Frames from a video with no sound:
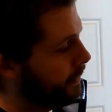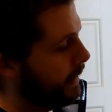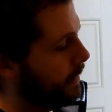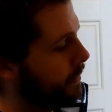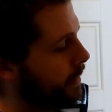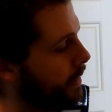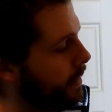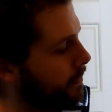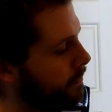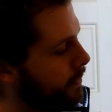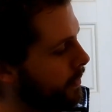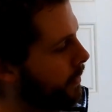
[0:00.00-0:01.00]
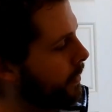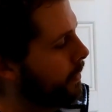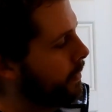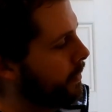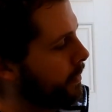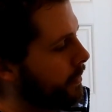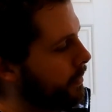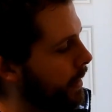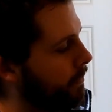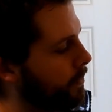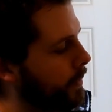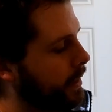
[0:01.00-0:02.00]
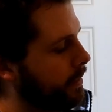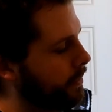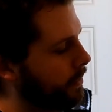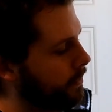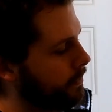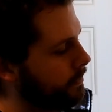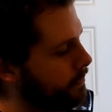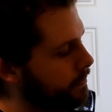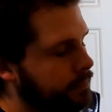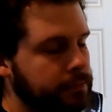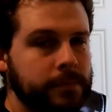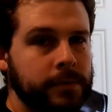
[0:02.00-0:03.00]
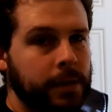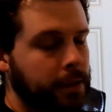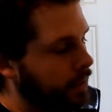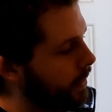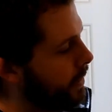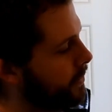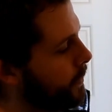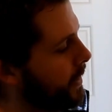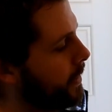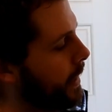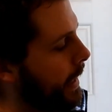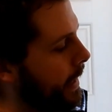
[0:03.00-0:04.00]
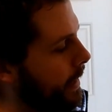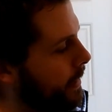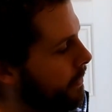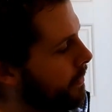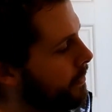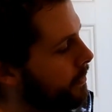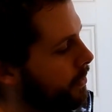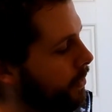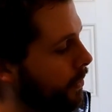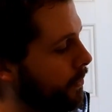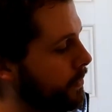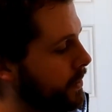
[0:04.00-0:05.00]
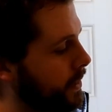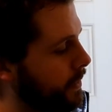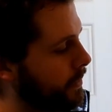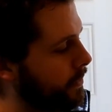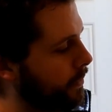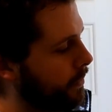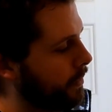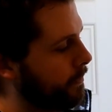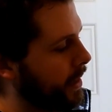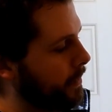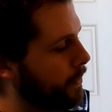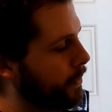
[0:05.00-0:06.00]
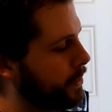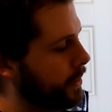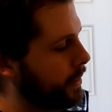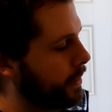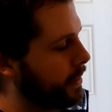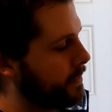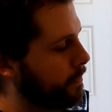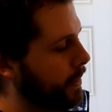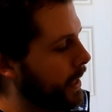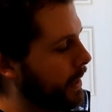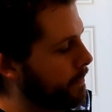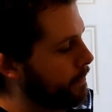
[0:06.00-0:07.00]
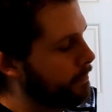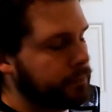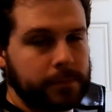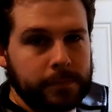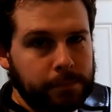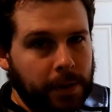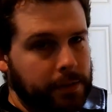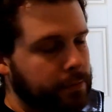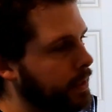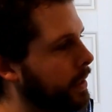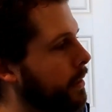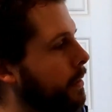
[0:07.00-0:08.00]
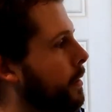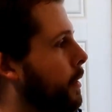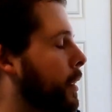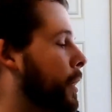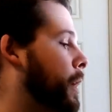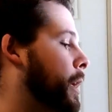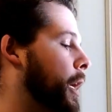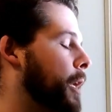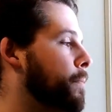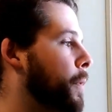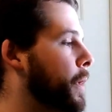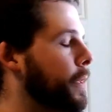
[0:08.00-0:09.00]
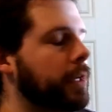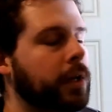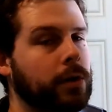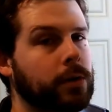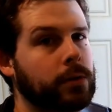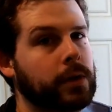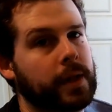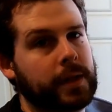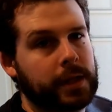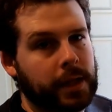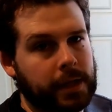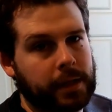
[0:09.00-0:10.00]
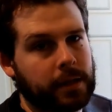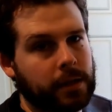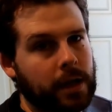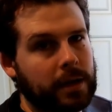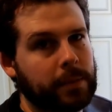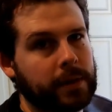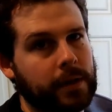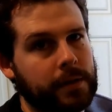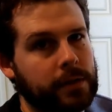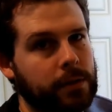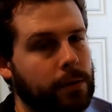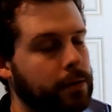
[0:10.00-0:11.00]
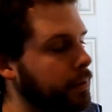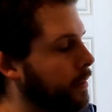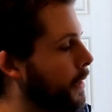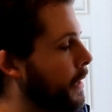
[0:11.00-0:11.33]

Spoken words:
And now what we can do is we can add codes to the door by pushing this black button right here, inputting the code, and then hitting the lock button on the door,